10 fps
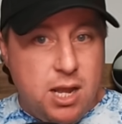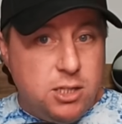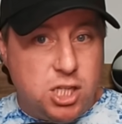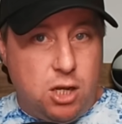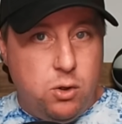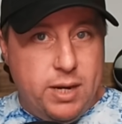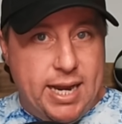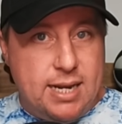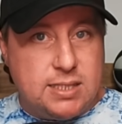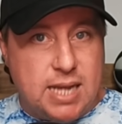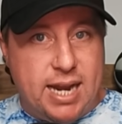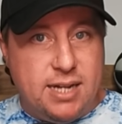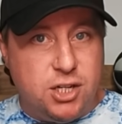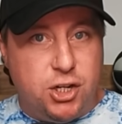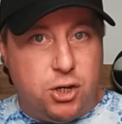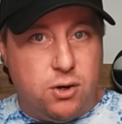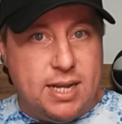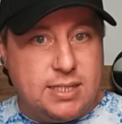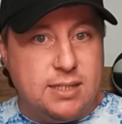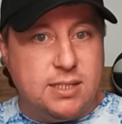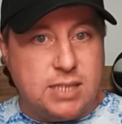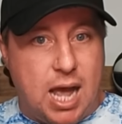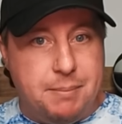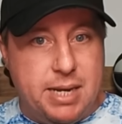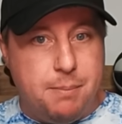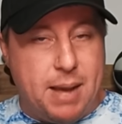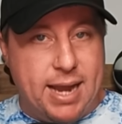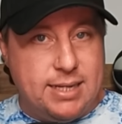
So he decided to cure his insomnia by